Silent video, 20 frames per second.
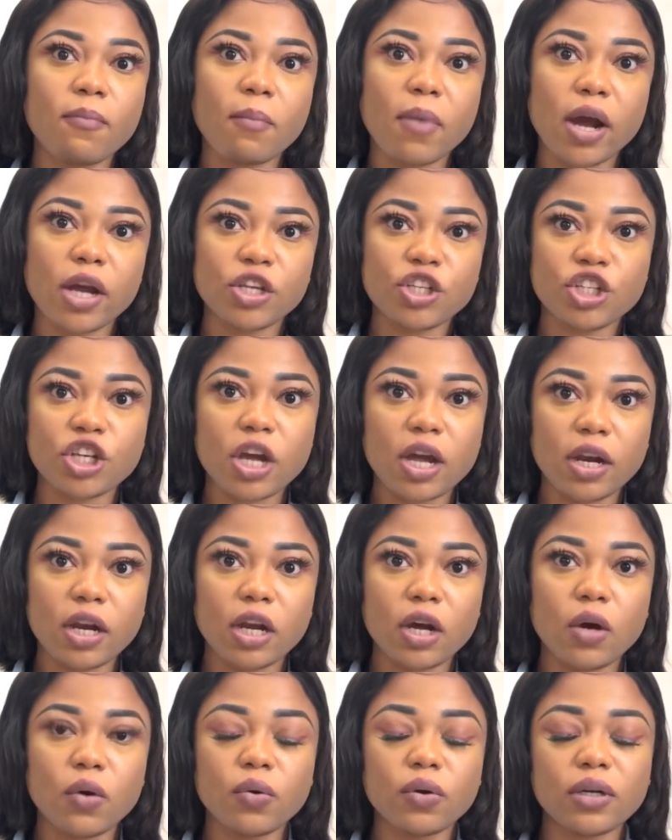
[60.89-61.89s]
my
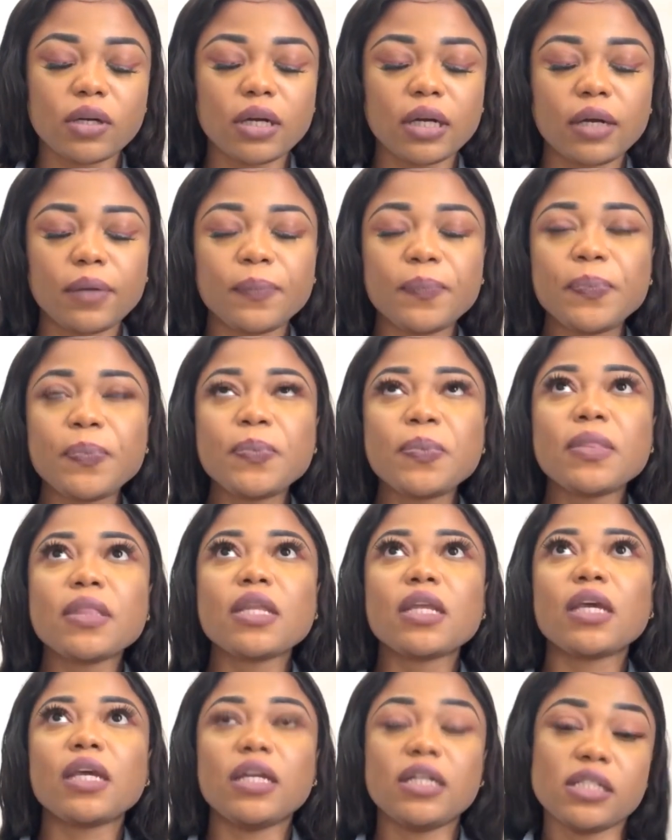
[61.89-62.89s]
channel
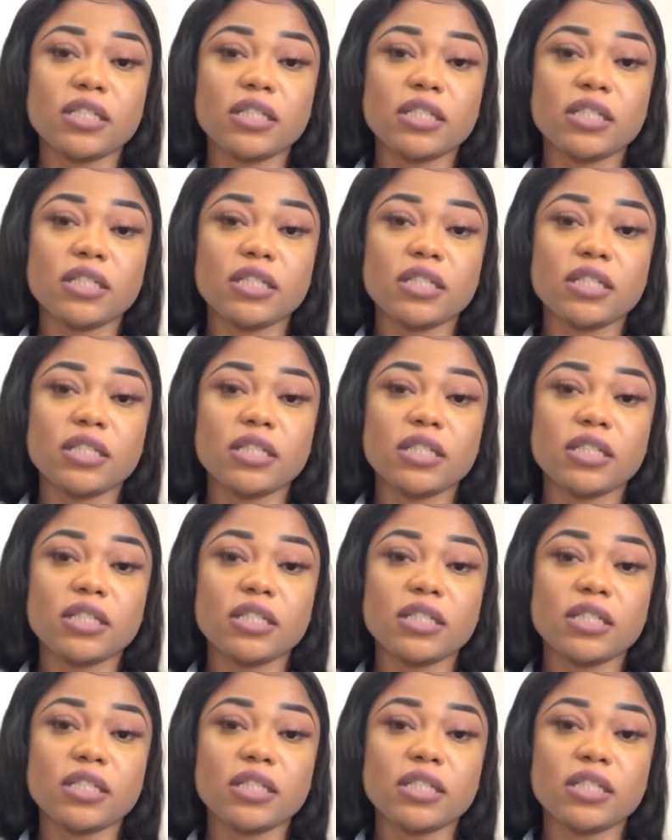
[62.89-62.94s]
in